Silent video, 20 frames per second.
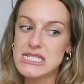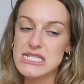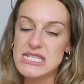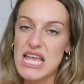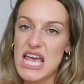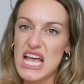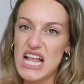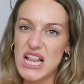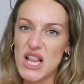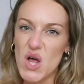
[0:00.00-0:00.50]

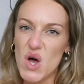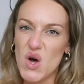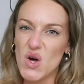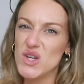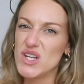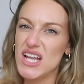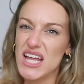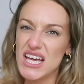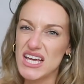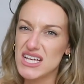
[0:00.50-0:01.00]
sale
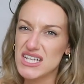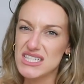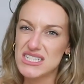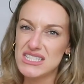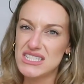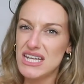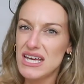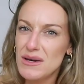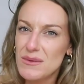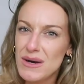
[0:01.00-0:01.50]
on like
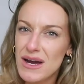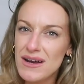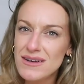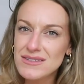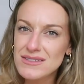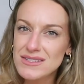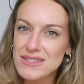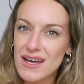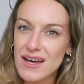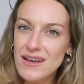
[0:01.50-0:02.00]
knitwear
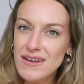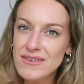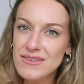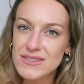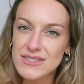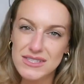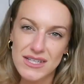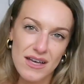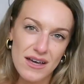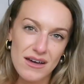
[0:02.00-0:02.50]
and
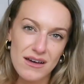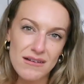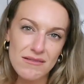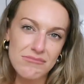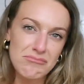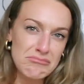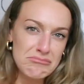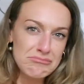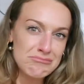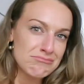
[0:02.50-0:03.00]
stuff
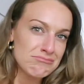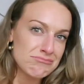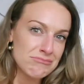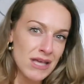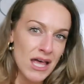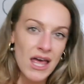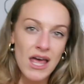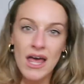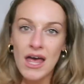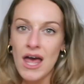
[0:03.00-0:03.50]
so
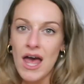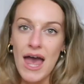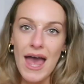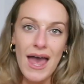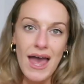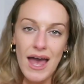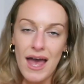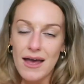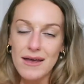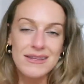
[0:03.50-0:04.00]

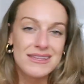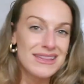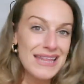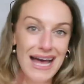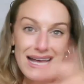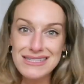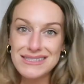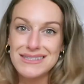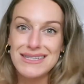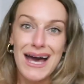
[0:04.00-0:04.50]

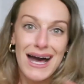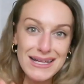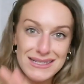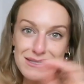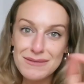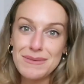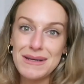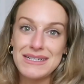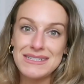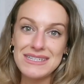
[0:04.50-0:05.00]
that
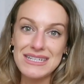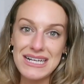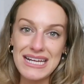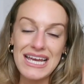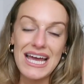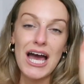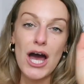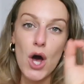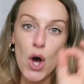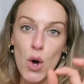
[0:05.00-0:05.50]
that's
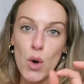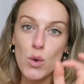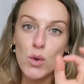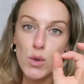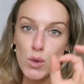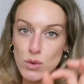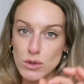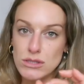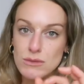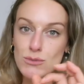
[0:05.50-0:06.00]
basically a
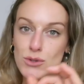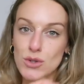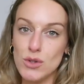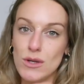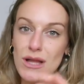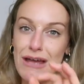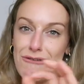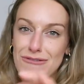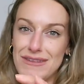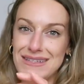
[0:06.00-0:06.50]
whole autumn
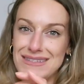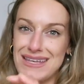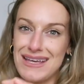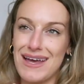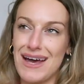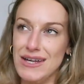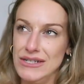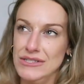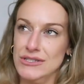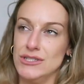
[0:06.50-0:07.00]
haul everything's
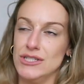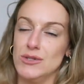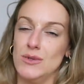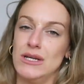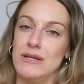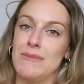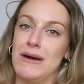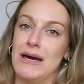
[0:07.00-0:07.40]
like under 20